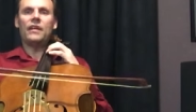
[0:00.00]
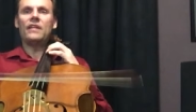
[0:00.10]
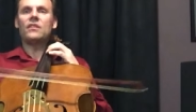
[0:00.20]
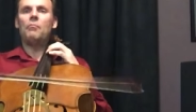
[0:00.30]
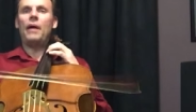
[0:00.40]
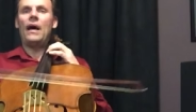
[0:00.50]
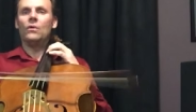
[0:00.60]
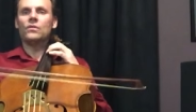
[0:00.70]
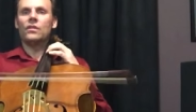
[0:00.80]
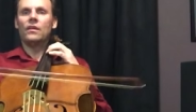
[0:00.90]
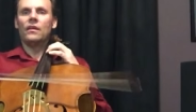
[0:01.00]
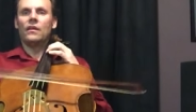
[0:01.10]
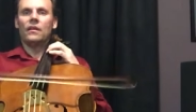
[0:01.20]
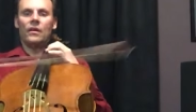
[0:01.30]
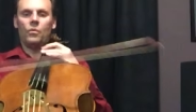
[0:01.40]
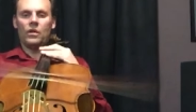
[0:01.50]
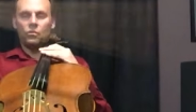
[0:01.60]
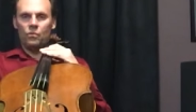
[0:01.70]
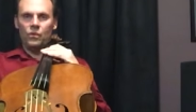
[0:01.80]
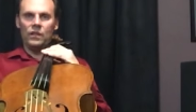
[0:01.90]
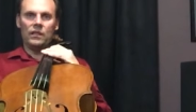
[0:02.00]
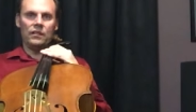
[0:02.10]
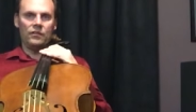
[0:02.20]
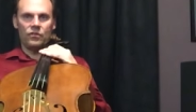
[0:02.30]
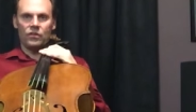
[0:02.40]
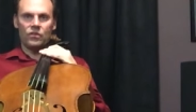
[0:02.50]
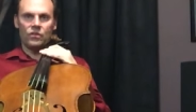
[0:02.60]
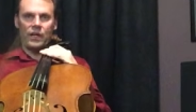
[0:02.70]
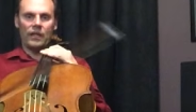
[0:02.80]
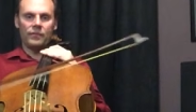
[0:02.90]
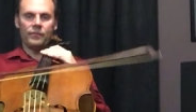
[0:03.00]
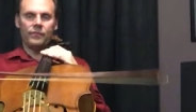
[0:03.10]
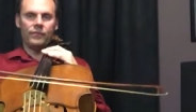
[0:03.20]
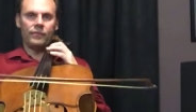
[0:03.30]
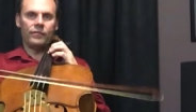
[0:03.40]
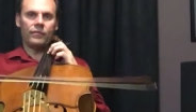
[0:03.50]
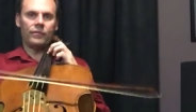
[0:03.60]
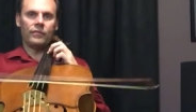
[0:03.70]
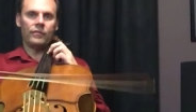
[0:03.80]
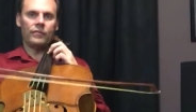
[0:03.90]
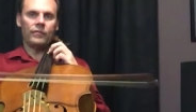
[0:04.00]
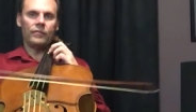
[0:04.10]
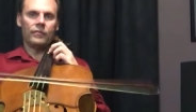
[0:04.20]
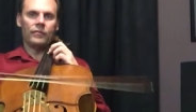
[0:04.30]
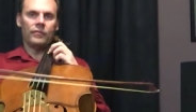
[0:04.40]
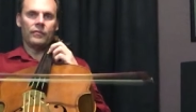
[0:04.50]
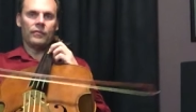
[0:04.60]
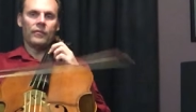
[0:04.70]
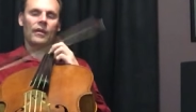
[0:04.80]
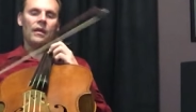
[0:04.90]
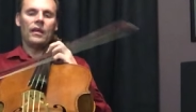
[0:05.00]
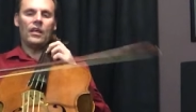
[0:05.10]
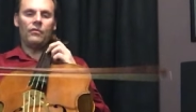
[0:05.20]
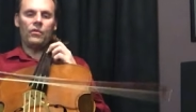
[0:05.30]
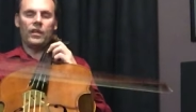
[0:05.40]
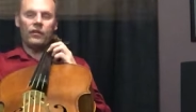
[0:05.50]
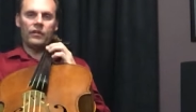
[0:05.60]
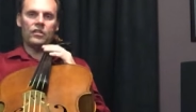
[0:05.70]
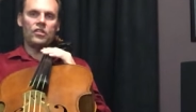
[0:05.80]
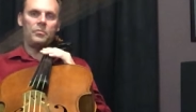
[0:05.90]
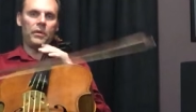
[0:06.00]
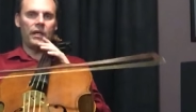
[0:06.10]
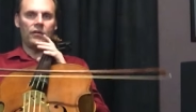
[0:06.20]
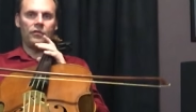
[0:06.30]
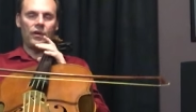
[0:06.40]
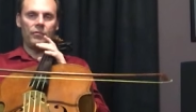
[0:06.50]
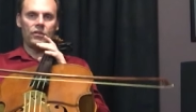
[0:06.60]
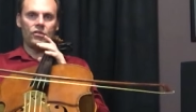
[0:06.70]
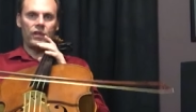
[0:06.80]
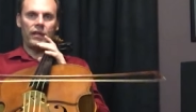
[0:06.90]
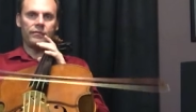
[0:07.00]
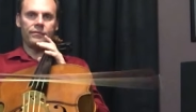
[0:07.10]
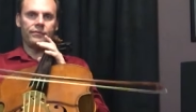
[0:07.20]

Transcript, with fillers: as a bounce, when it really leaves the string. If you think of it as springing from the string, you